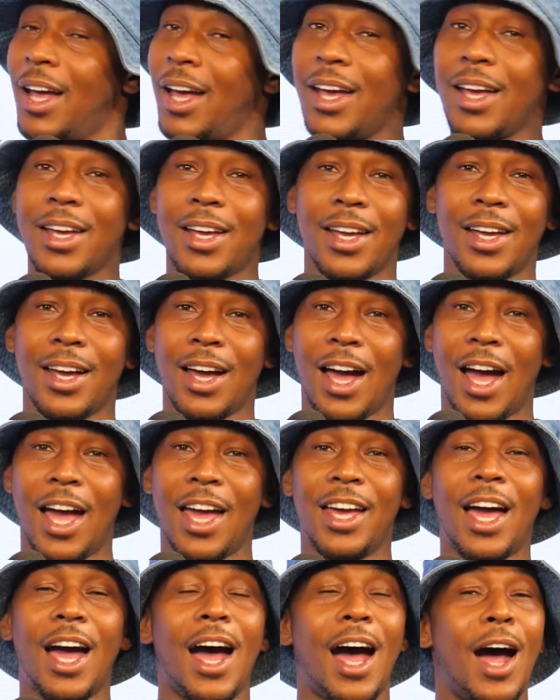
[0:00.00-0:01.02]
Hey,
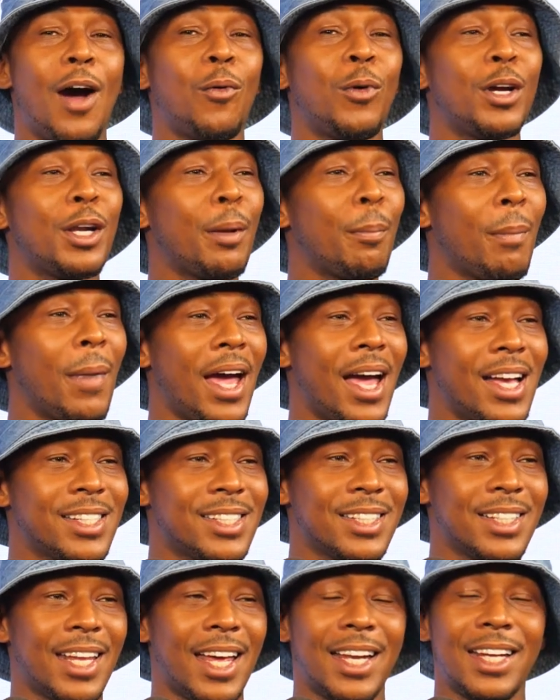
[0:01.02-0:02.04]
I would
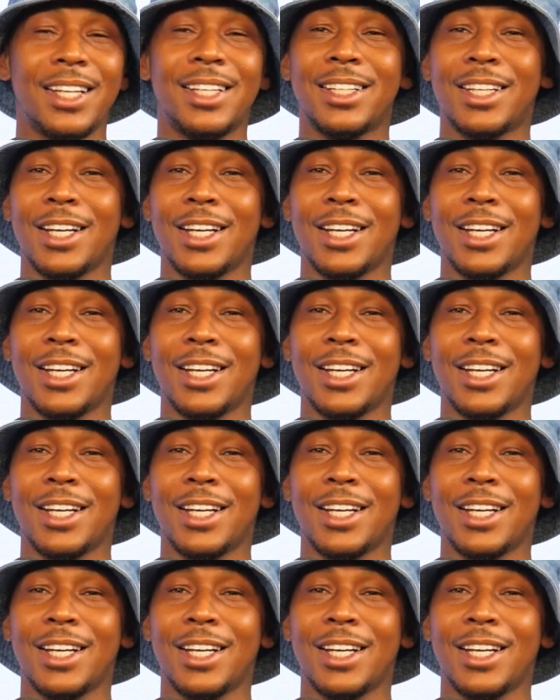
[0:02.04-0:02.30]
imagine that it